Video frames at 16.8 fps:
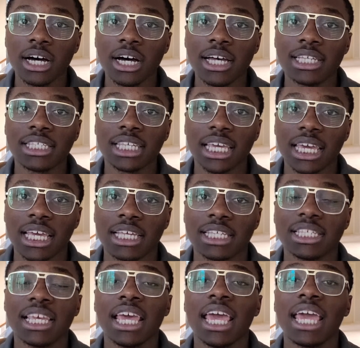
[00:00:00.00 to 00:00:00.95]
does
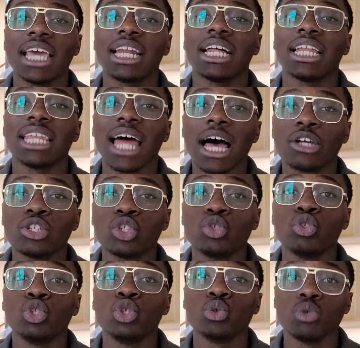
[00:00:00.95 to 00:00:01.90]
is it allows
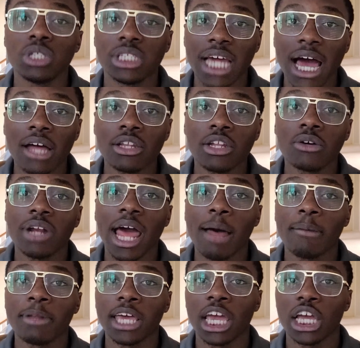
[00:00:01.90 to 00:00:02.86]
you to download
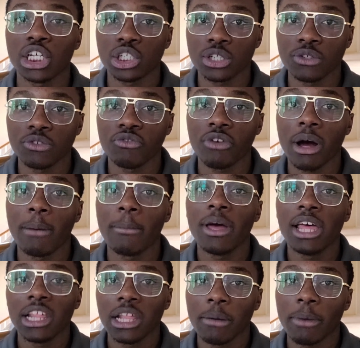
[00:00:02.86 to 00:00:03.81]
applications from
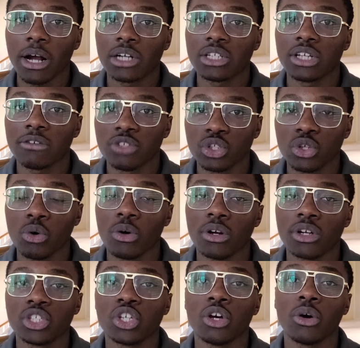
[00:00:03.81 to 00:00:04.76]
the Microsoft
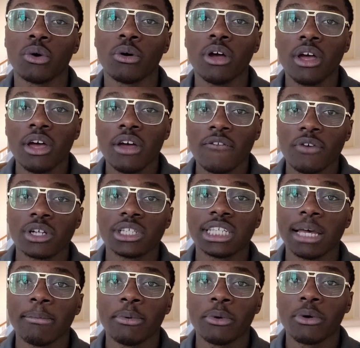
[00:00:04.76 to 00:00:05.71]
Store. So for
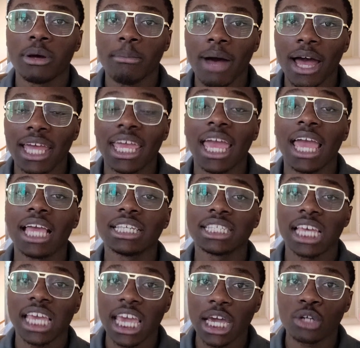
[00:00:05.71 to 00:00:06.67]
example, in my
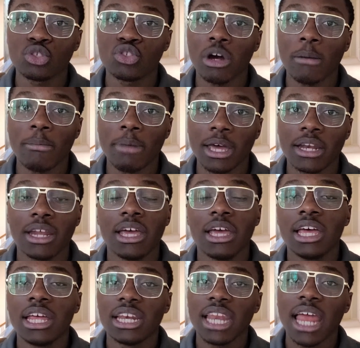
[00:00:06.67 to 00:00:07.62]
case, EarTrumpet.
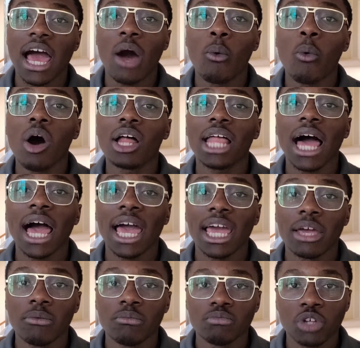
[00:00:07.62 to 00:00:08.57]
Now, while
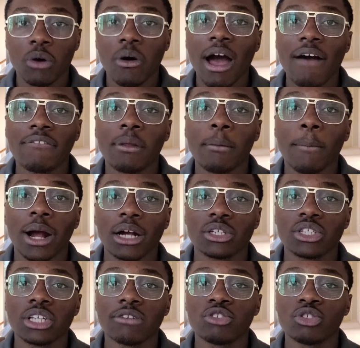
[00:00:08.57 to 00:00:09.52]
I don't have the
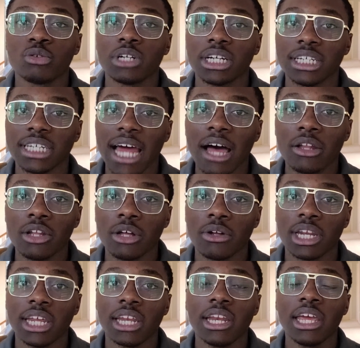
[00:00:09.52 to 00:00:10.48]
Microsoft Store to
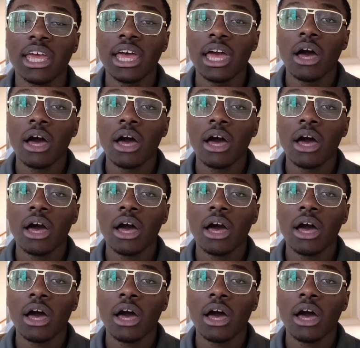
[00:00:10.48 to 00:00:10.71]
download it,